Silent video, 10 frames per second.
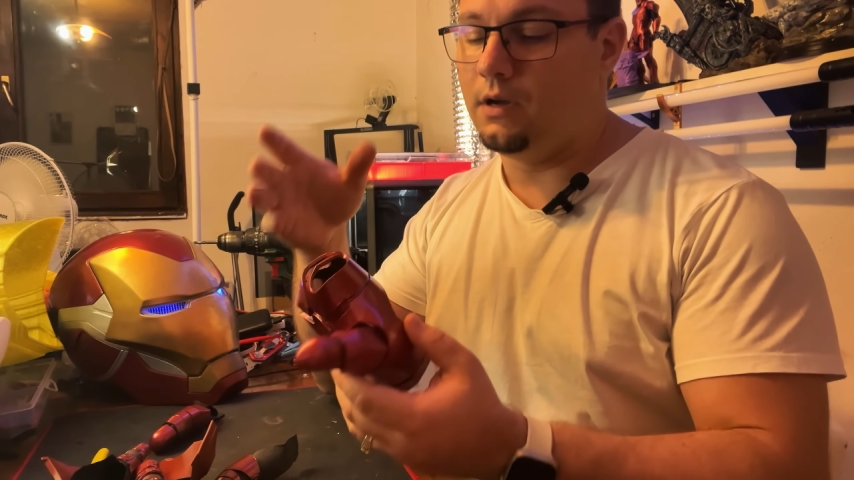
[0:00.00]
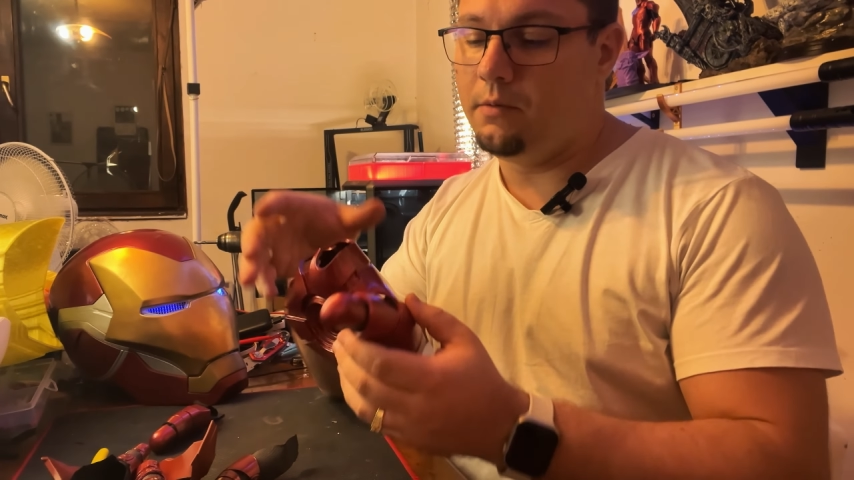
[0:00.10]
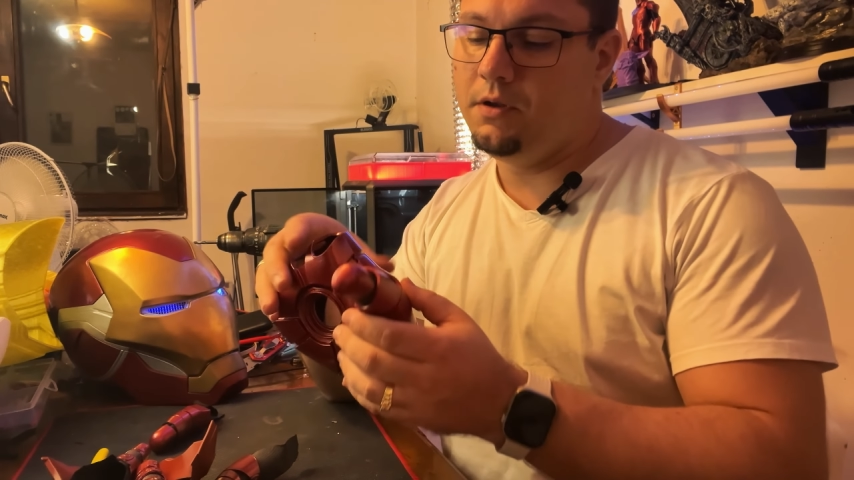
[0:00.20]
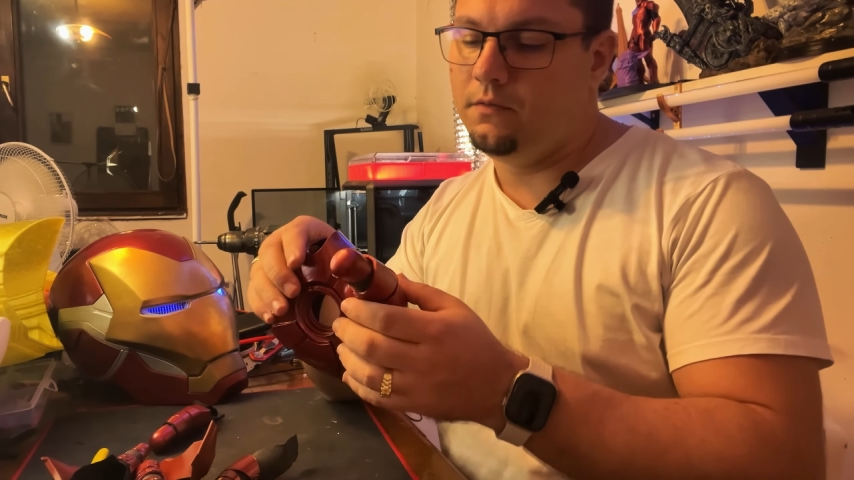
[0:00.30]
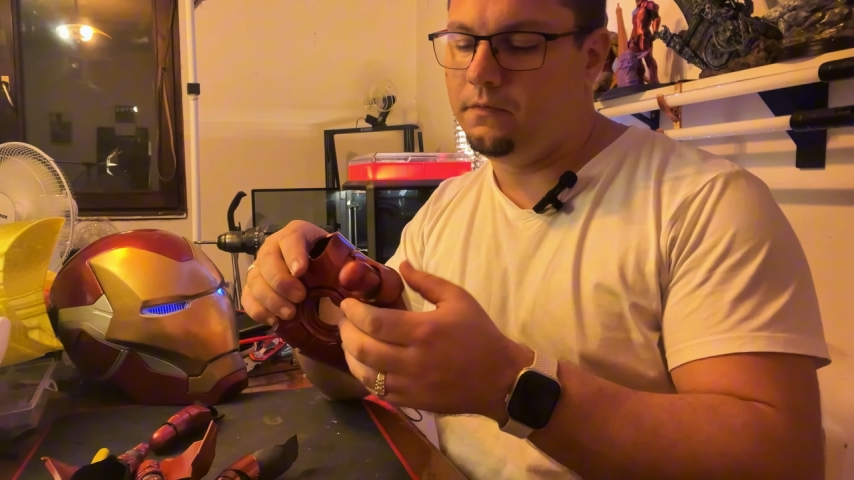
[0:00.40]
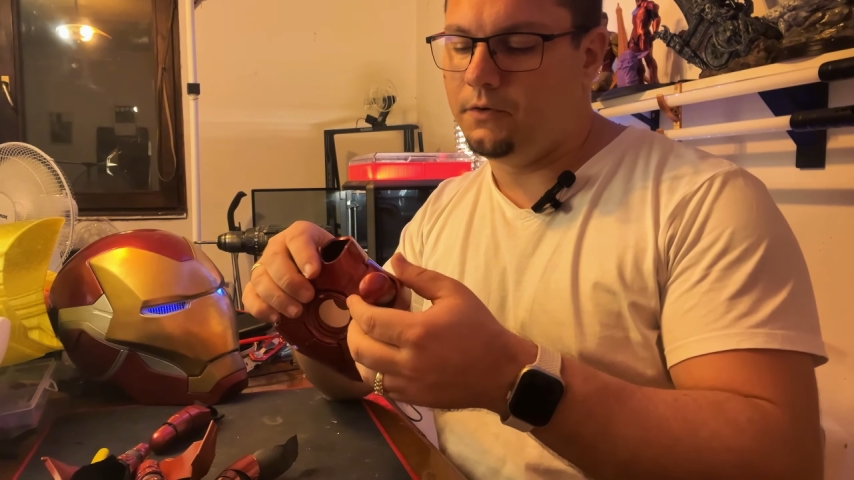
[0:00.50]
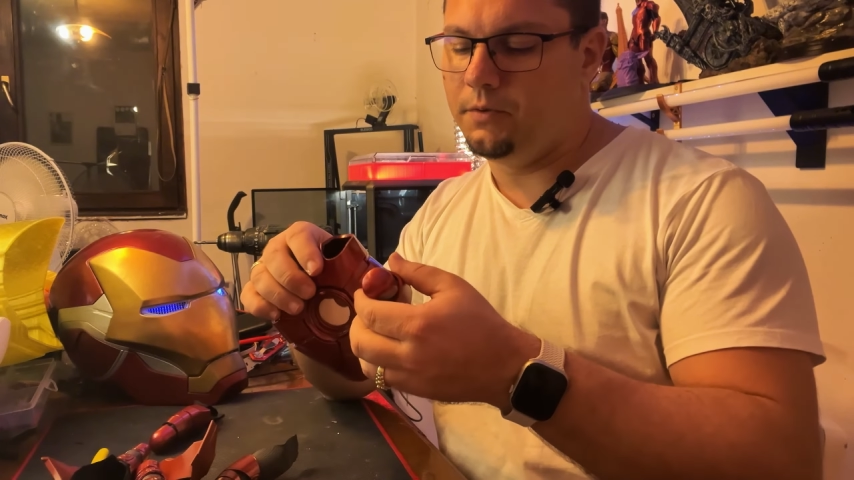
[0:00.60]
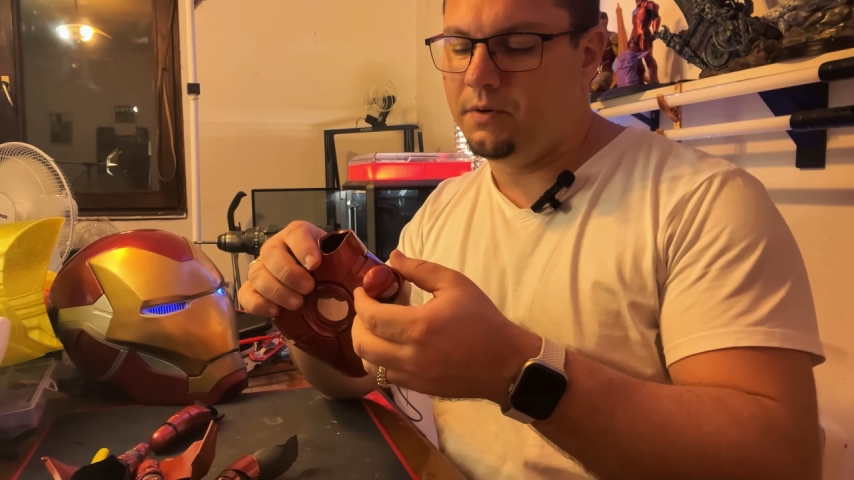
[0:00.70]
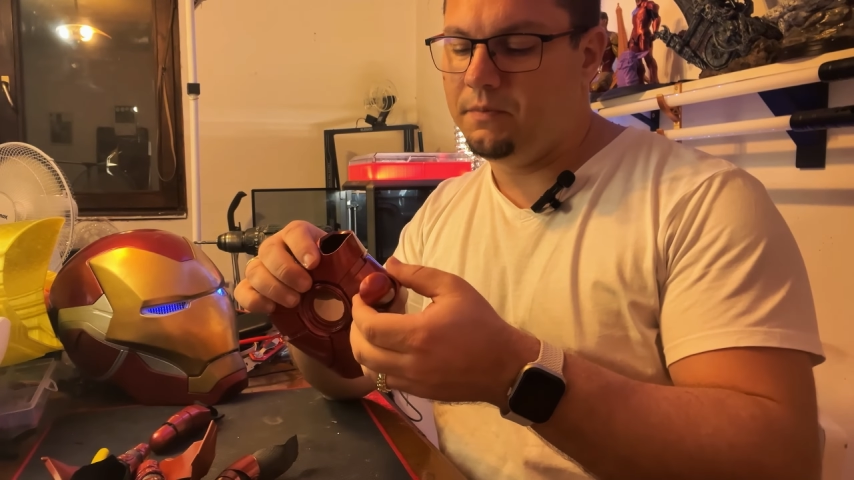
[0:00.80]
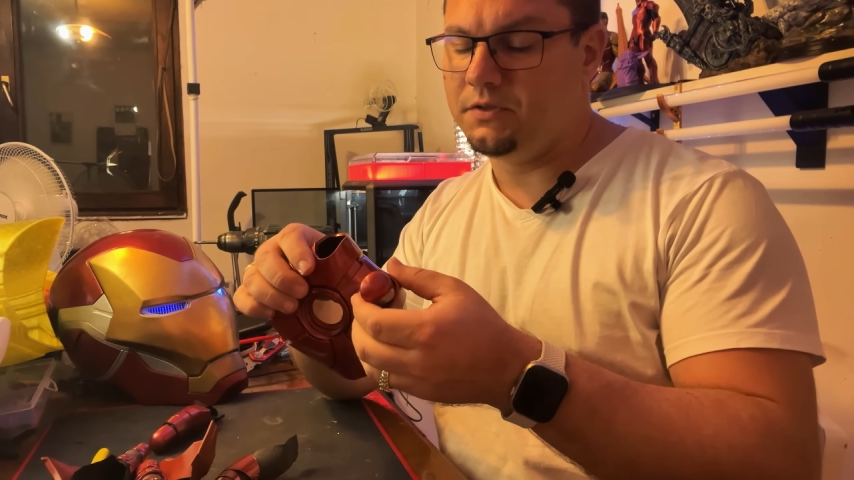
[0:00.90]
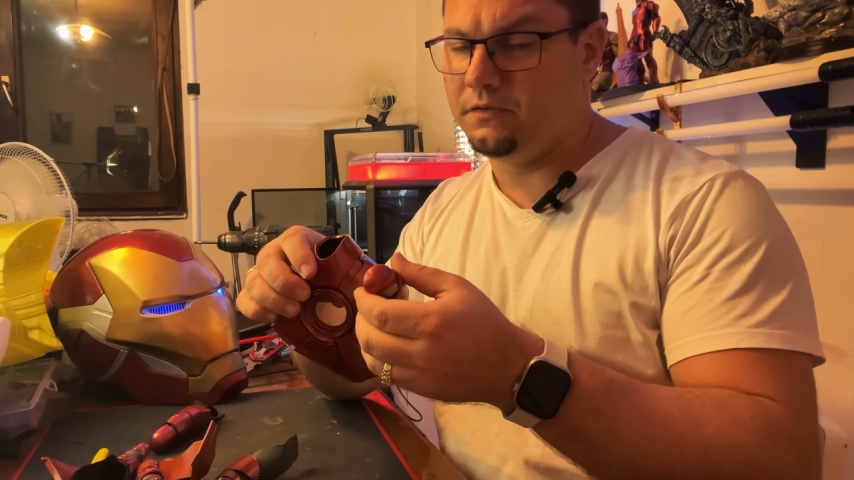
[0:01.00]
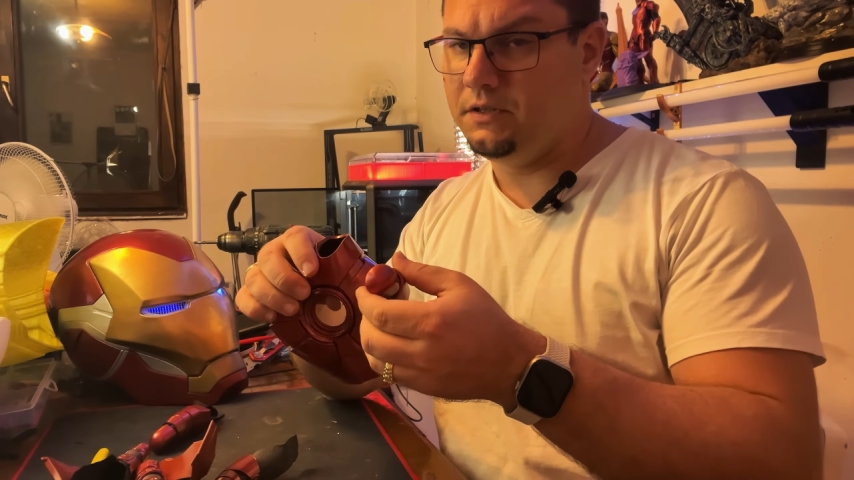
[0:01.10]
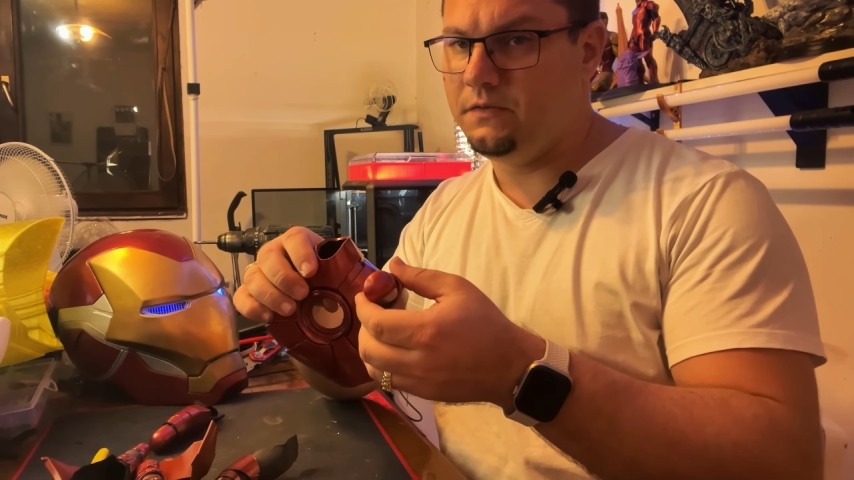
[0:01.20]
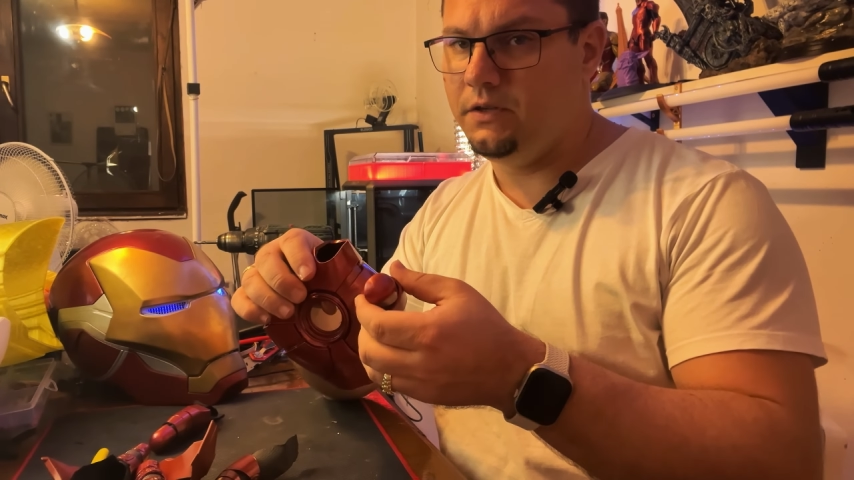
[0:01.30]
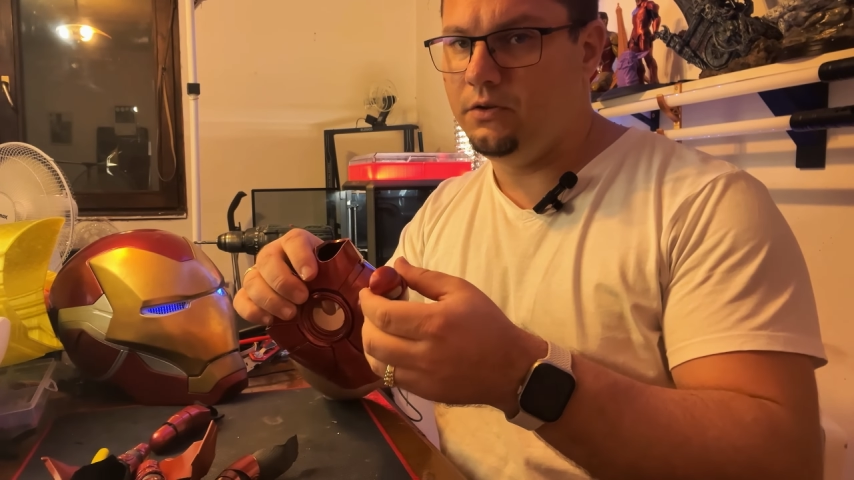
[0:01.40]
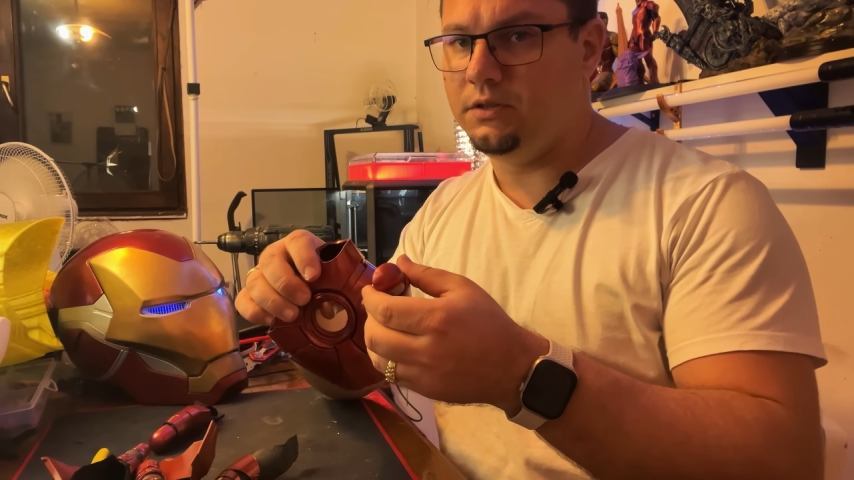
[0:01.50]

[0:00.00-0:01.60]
I mean, for the purpose of this video,